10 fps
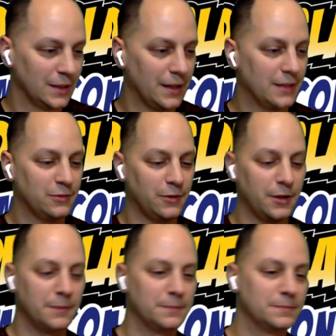Yeah, that's
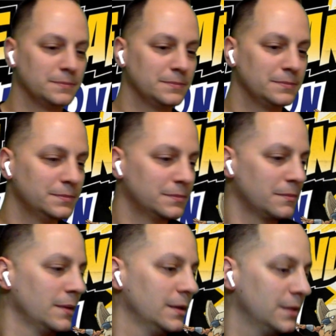funny.
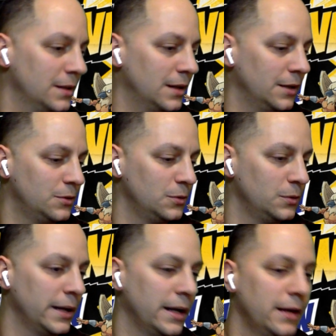I
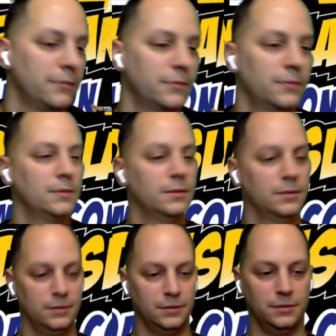do have
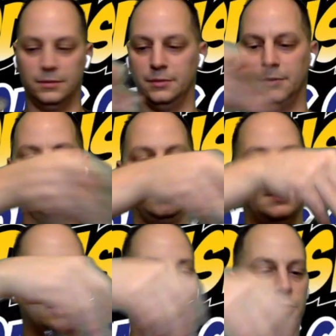
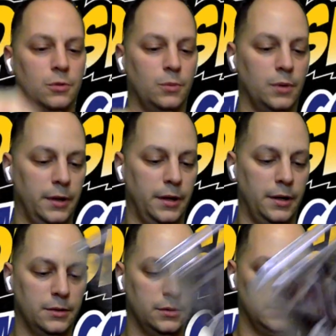an extra one
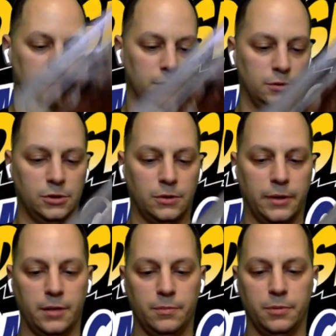here,
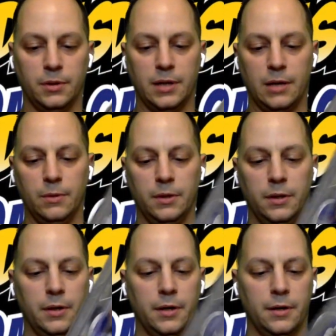so I can put that one
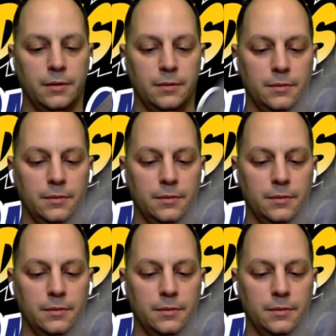in there.